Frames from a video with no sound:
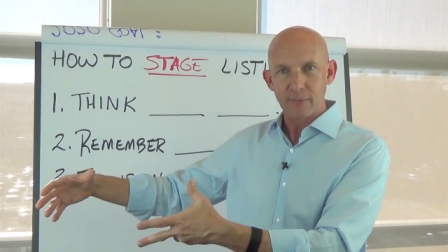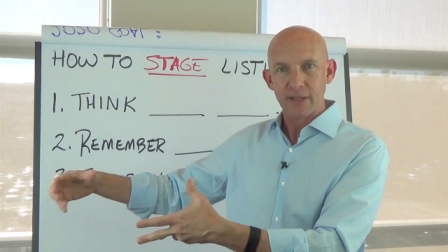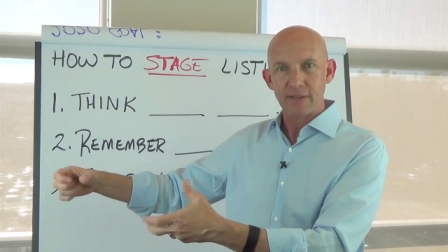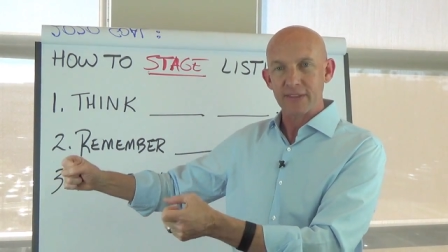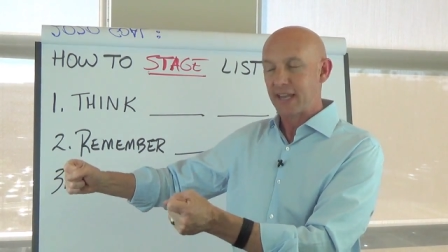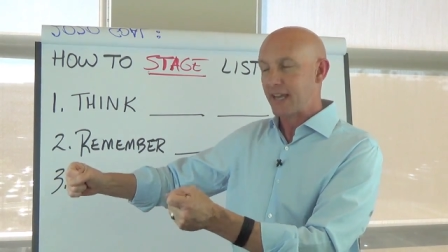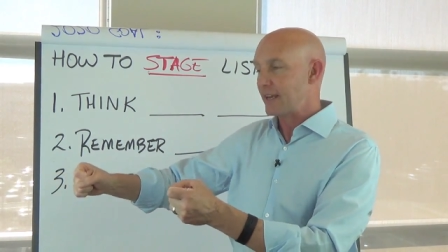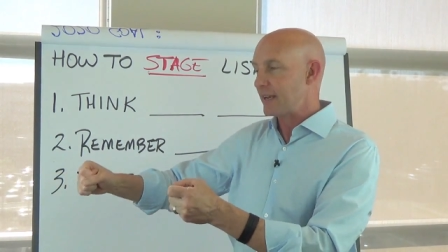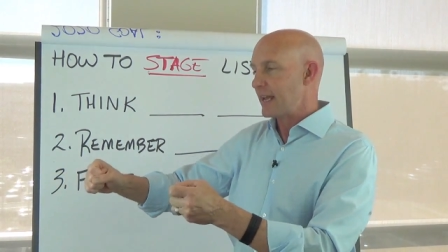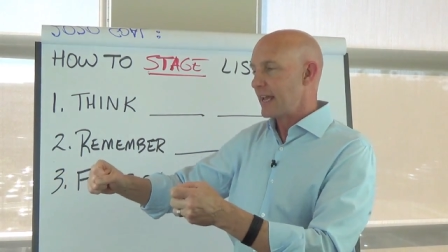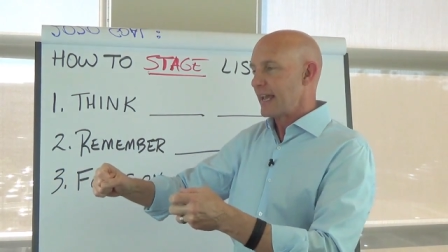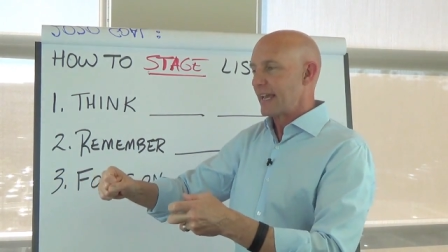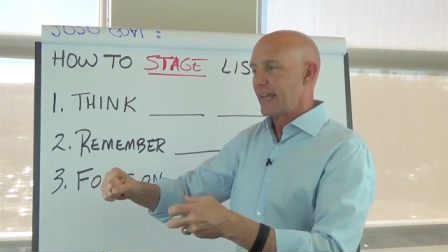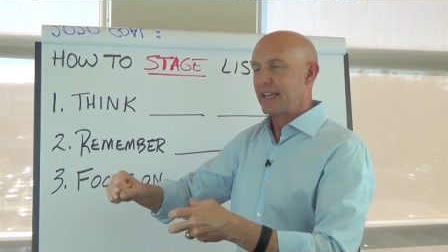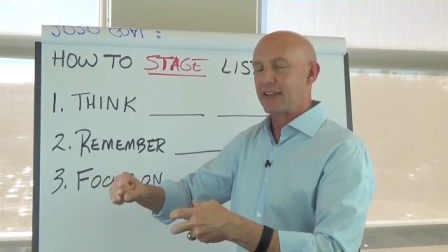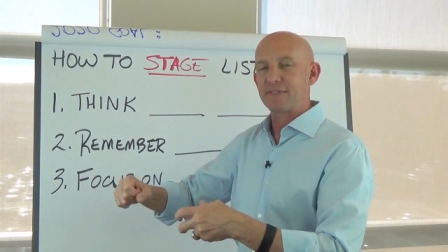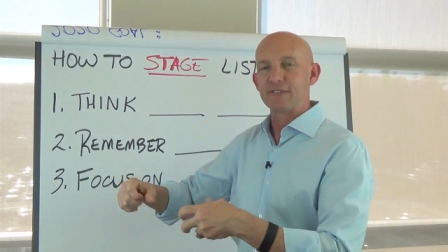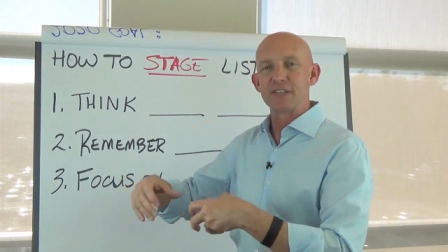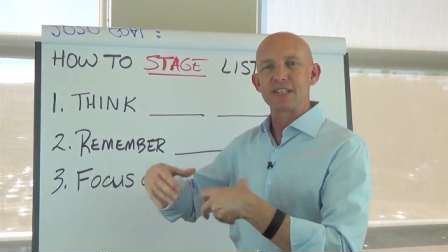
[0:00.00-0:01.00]
then
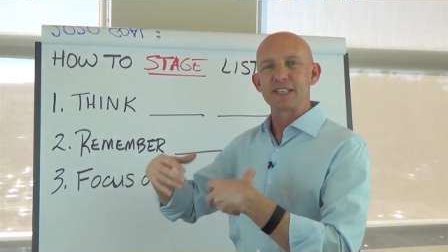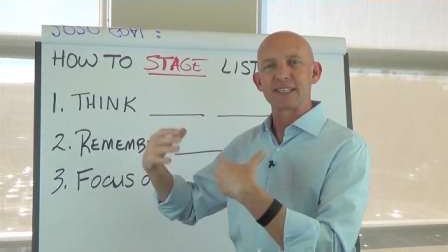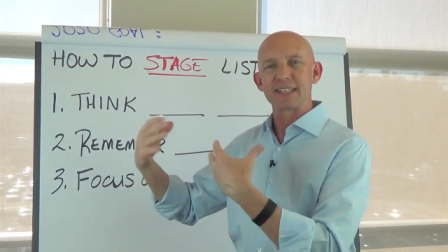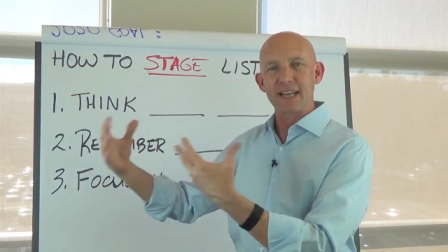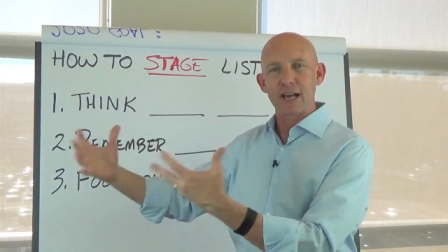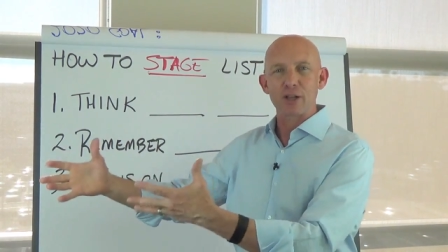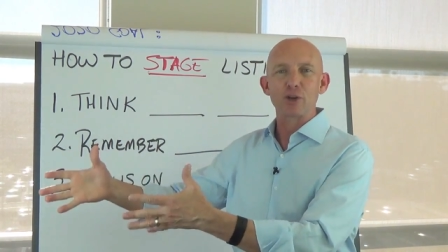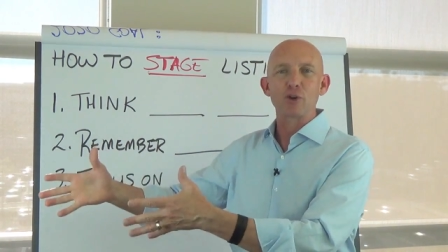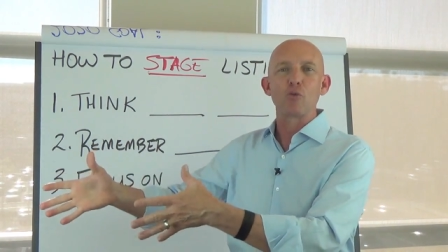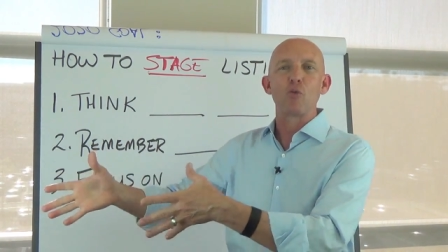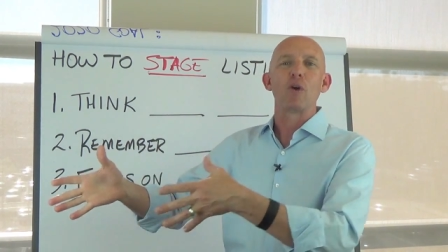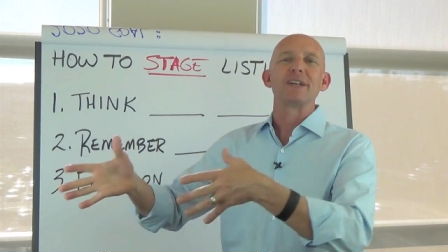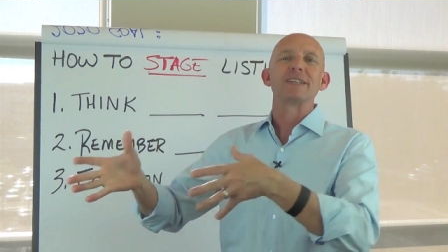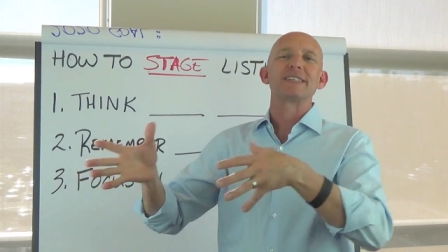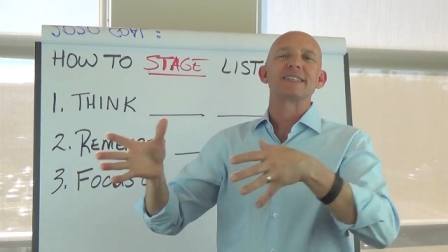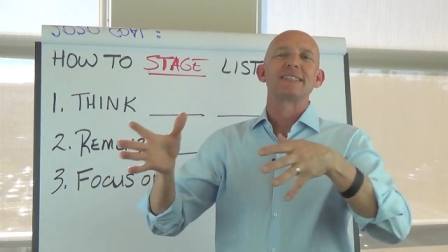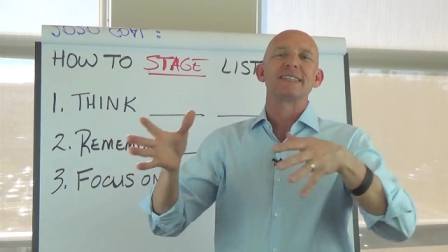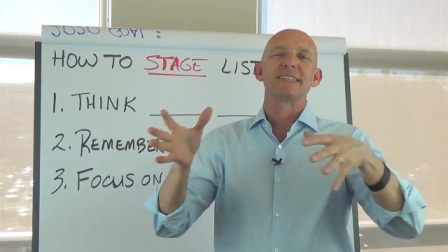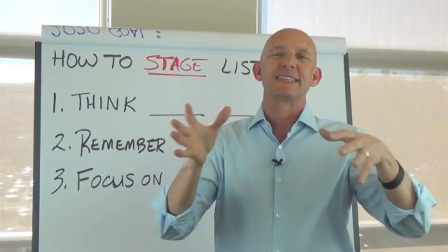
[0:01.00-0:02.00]
if the seller
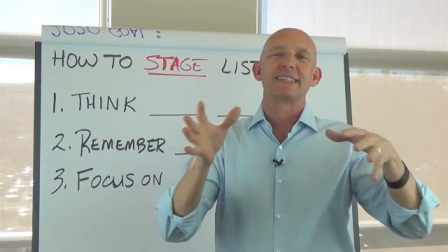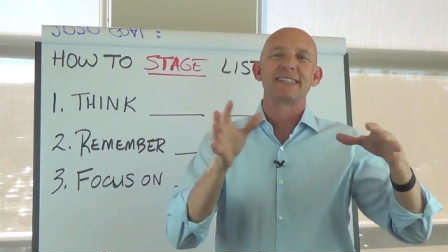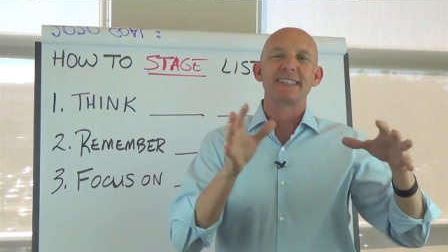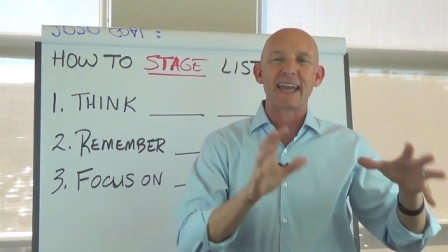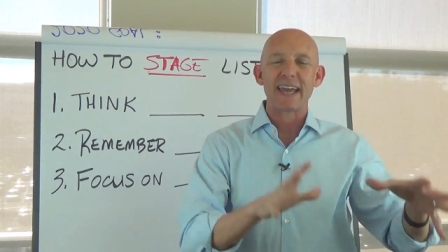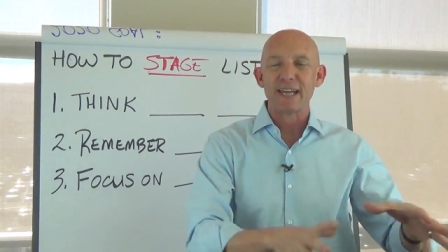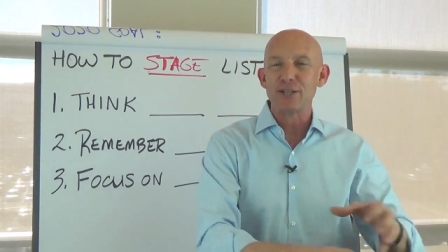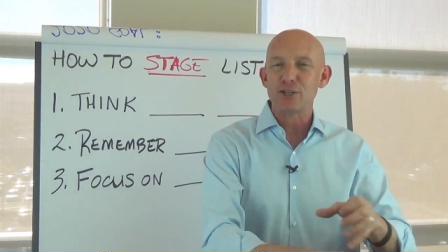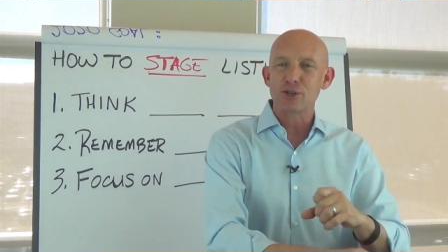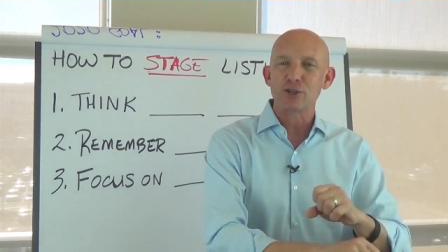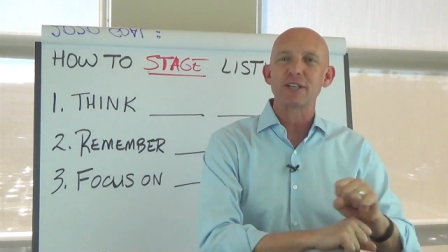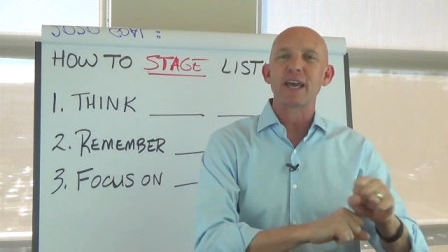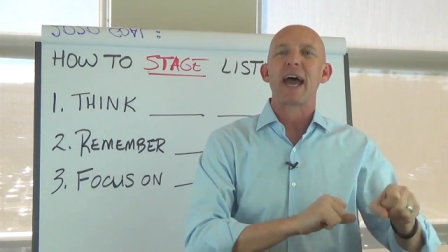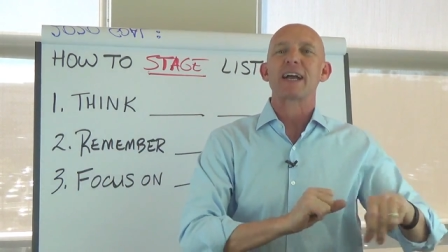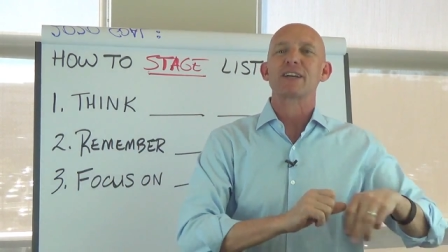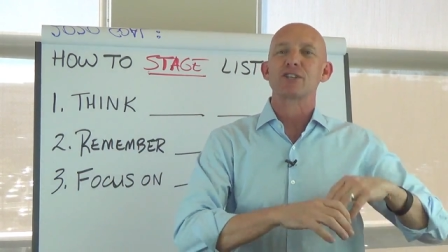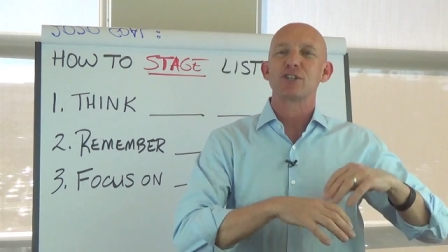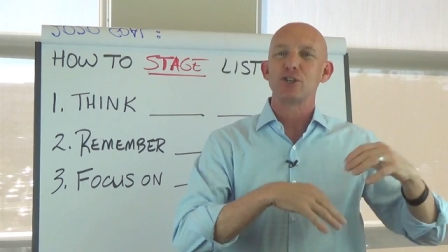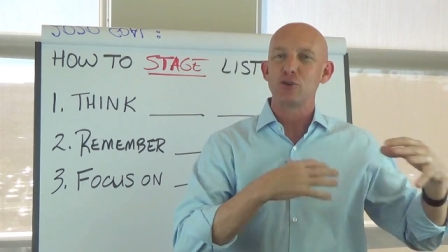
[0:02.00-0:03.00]
wants the stager to
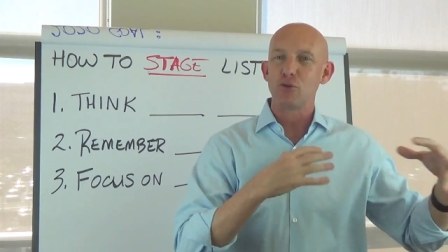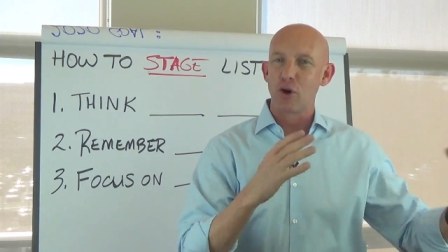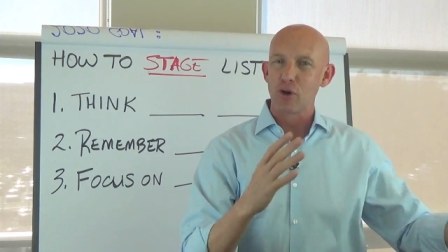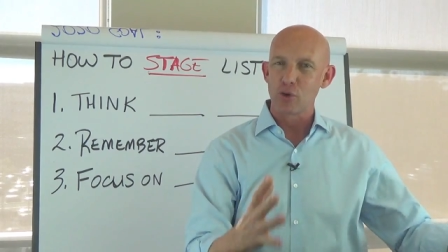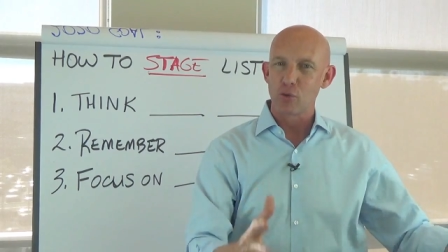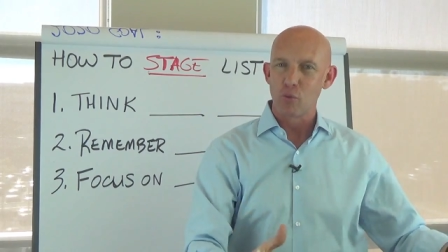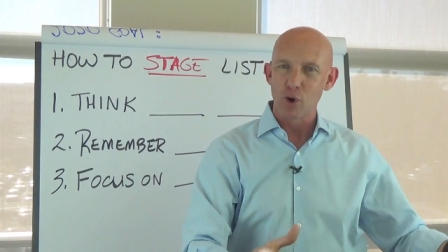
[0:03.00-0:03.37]
actually do all the